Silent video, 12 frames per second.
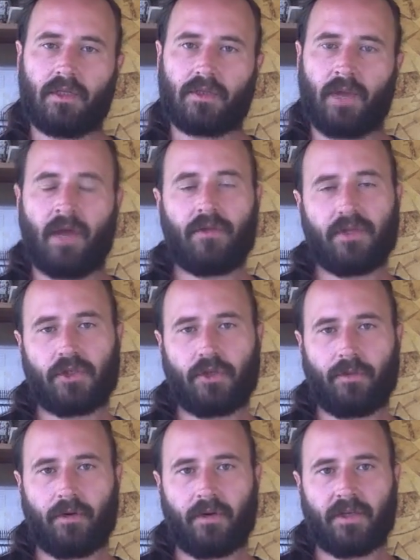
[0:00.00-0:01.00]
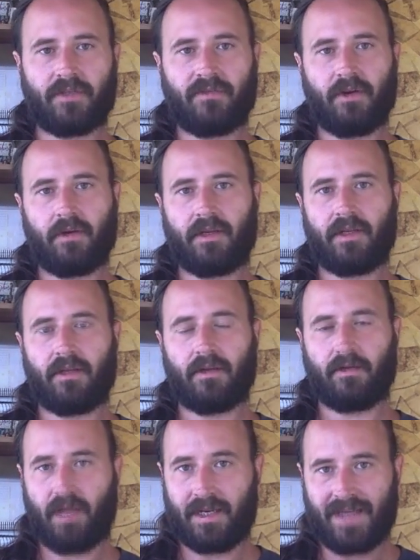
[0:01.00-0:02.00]
So a healthy Jupiter is very
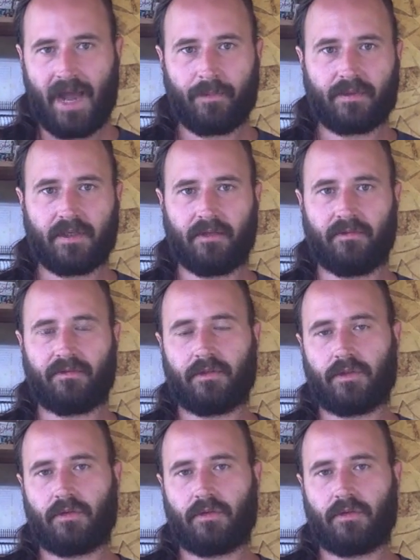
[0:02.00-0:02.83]
adaptive